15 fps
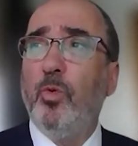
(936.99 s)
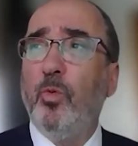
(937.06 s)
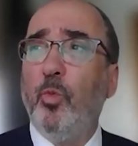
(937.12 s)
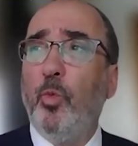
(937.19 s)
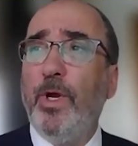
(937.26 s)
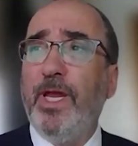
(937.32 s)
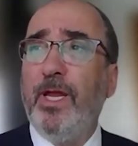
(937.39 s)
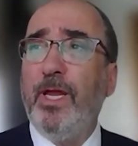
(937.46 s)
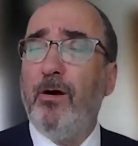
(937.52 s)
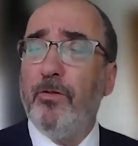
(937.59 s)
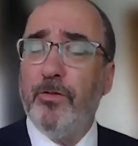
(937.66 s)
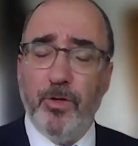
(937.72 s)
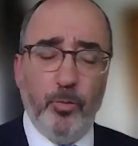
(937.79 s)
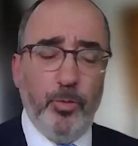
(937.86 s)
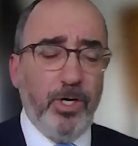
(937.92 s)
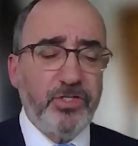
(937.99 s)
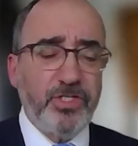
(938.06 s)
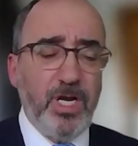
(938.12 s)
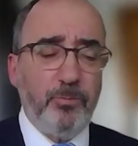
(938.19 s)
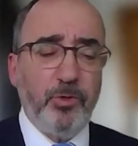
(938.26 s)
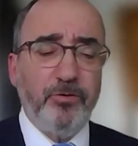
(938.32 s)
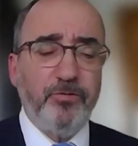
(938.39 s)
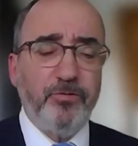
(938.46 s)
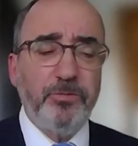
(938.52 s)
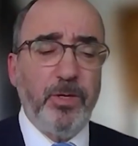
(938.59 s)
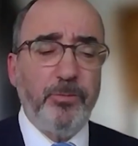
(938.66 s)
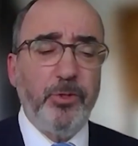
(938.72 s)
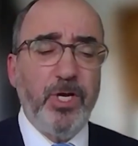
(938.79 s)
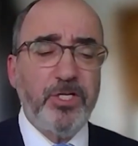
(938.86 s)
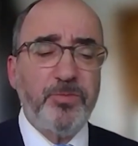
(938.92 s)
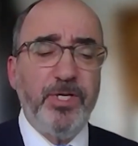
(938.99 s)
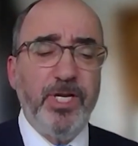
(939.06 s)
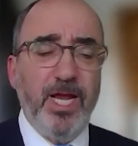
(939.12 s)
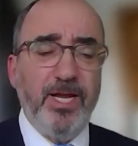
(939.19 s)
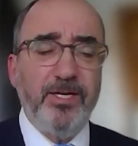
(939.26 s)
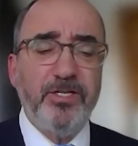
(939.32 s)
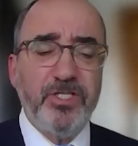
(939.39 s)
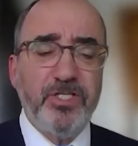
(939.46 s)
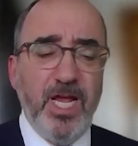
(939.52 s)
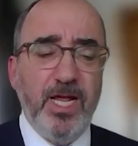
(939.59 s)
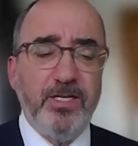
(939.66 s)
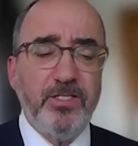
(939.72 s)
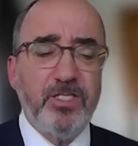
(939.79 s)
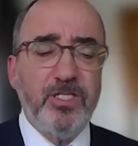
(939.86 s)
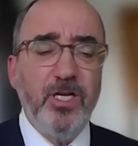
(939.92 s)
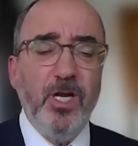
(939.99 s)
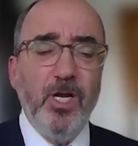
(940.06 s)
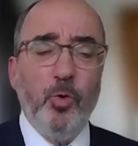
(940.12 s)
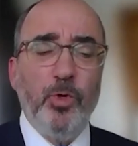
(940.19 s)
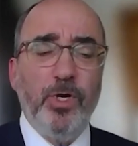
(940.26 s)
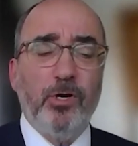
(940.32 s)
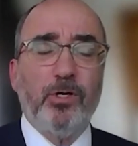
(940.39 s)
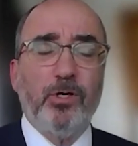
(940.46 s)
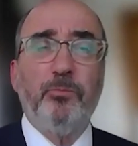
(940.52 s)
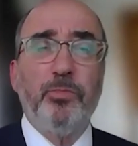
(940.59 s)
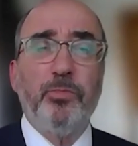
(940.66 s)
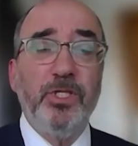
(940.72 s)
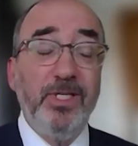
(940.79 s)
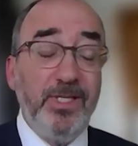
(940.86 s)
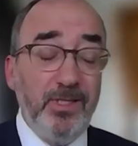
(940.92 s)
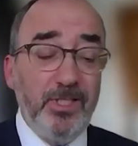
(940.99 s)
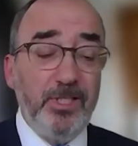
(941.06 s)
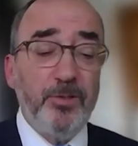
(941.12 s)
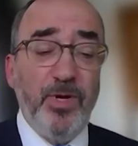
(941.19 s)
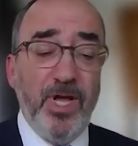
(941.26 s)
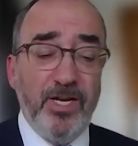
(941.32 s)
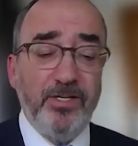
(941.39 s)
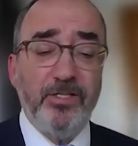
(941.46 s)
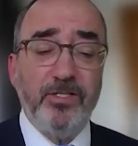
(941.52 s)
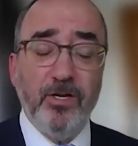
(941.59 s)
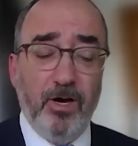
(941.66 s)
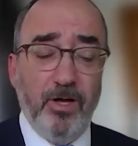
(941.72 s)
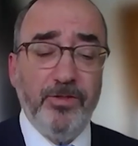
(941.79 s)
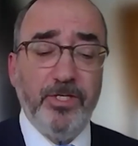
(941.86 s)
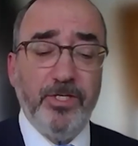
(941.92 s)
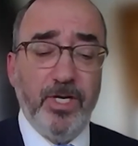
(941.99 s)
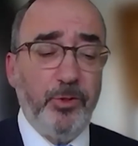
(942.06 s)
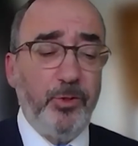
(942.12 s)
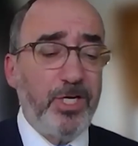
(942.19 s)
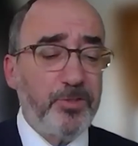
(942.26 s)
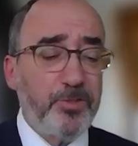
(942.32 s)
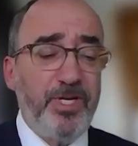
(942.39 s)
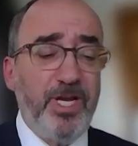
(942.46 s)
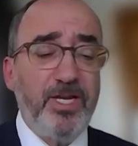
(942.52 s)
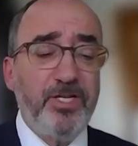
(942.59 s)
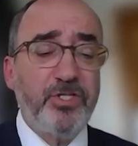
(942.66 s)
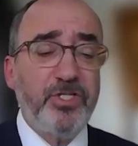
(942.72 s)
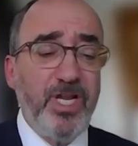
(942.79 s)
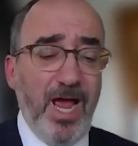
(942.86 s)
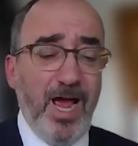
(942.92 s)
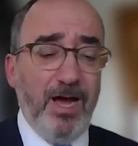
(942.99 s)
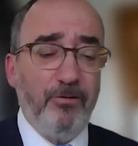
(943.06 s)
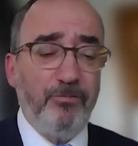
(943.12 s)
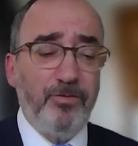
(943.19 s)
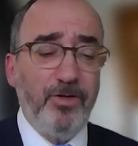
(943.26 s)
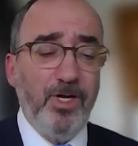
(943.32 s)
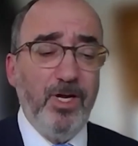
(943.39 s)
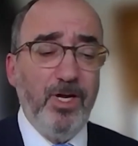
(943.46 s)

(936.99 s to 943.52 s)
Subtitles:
although we are separate from WSBA in a sense, we are completely dependent on the WSBA staff